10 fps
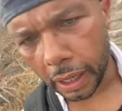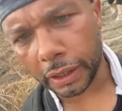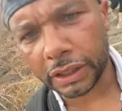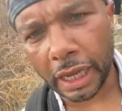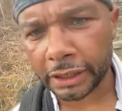
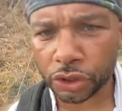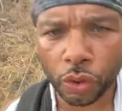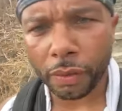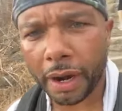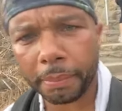
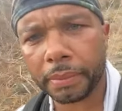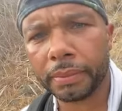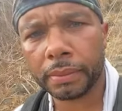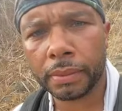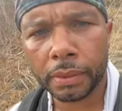Statutory rape
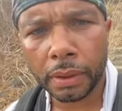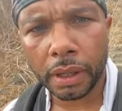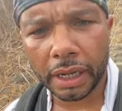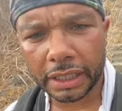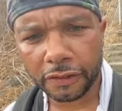
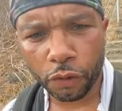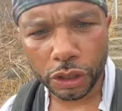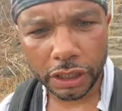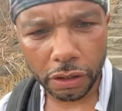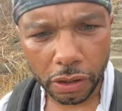against a
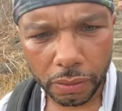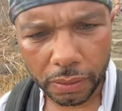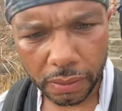14-year-old.